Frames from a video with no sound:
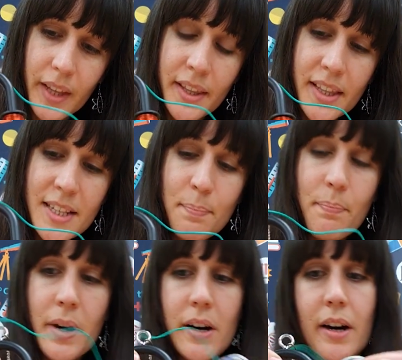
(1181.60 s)
that this
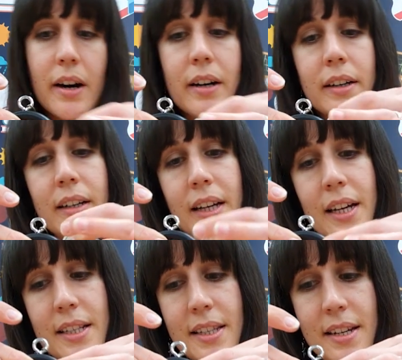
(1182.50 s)
bar
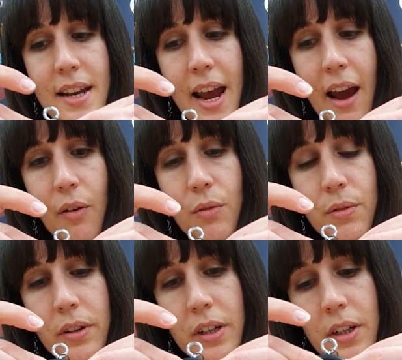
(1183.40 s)
has now
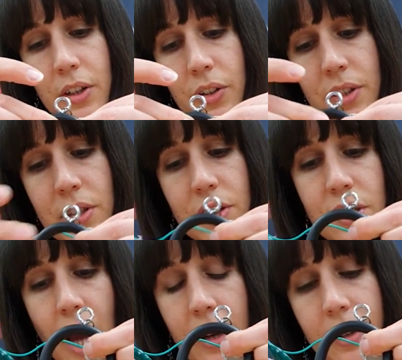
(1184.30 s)
got
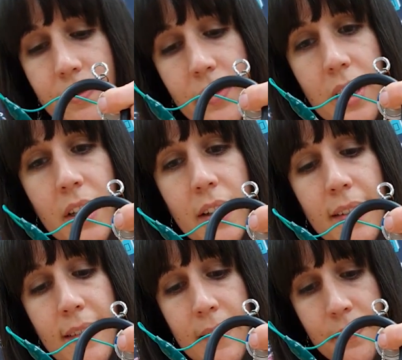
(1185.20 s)
stuck
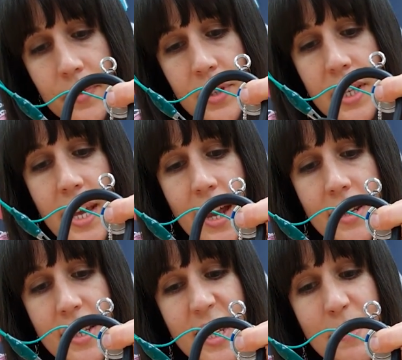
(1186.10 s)
to the
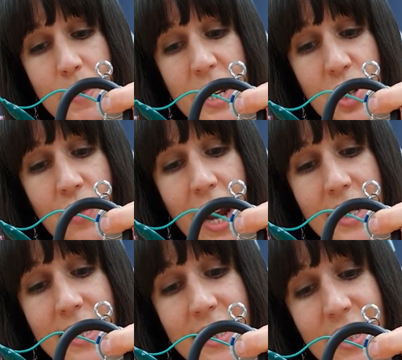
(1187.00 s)
end. It's been
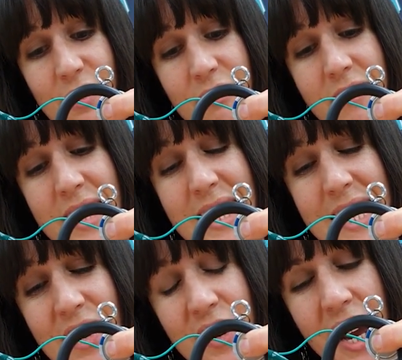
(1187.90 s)
attracted and it's really
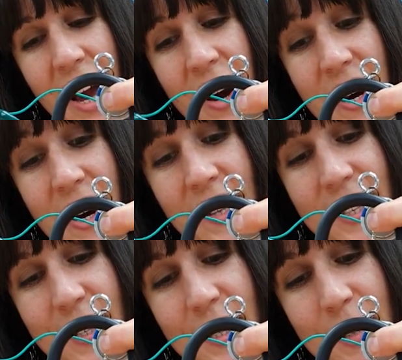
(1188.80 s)
quite hard
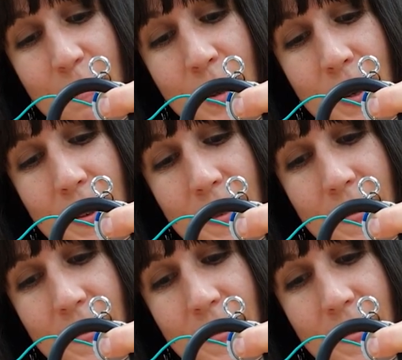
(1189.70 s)
to pull